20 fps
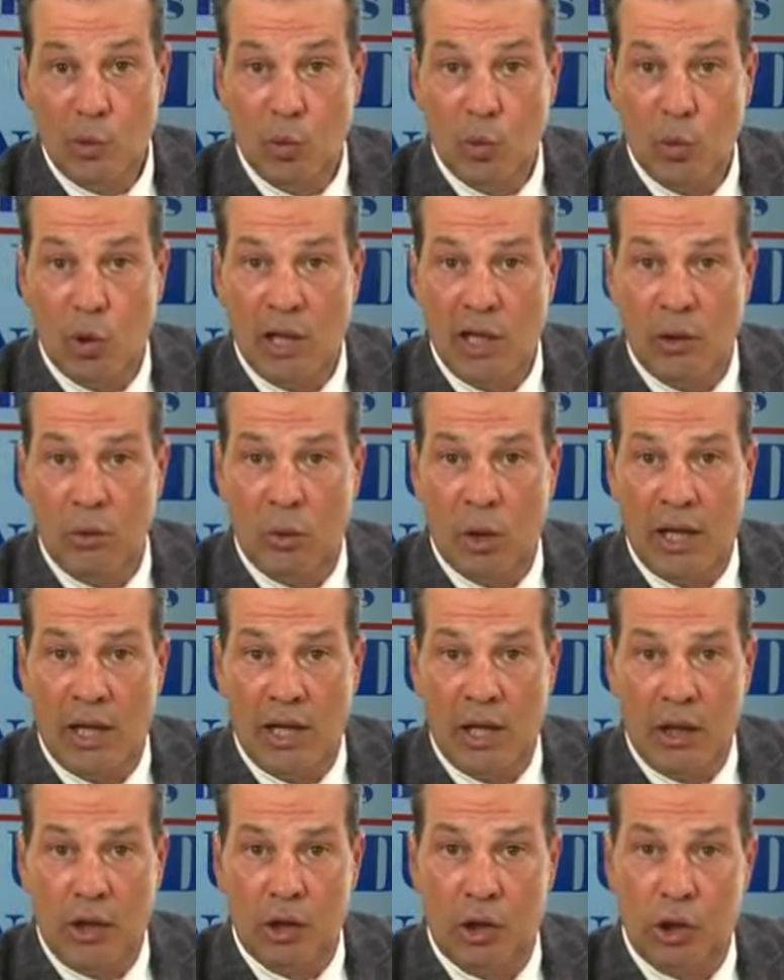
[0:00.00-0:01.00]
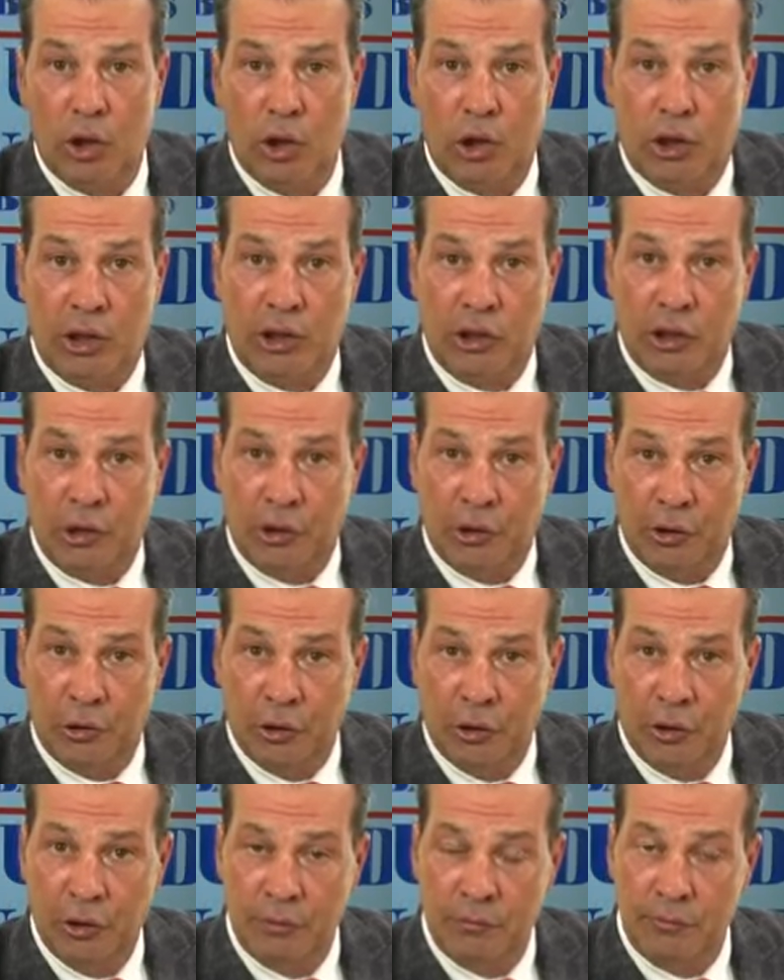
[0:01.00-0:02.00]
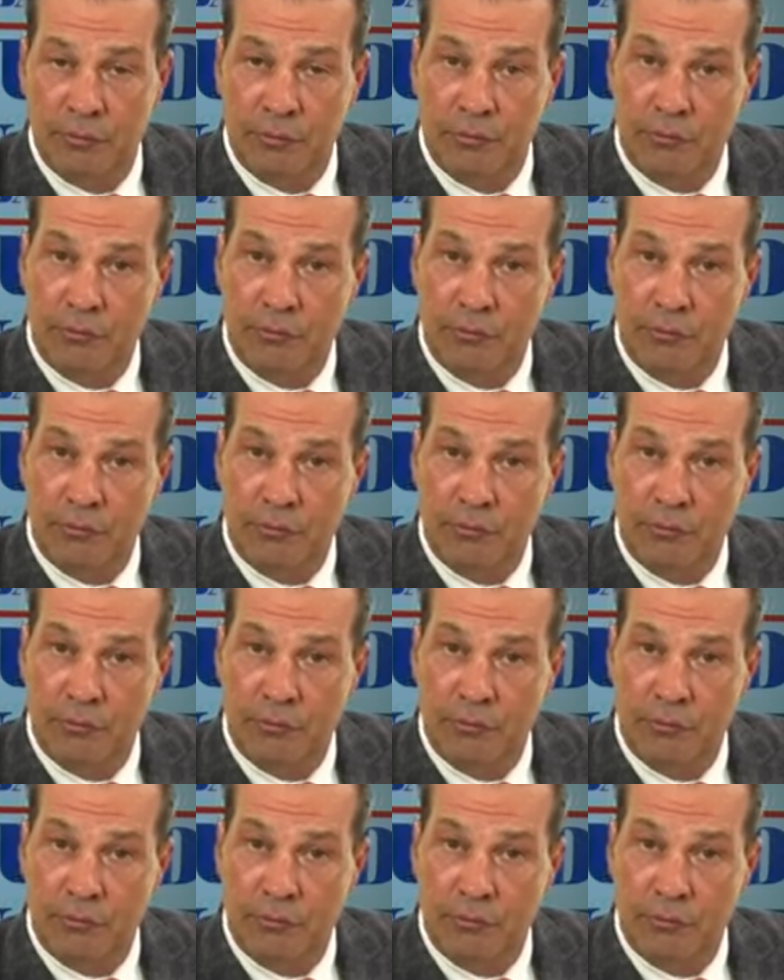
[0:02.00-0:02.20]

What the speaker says: Well, well, looky here.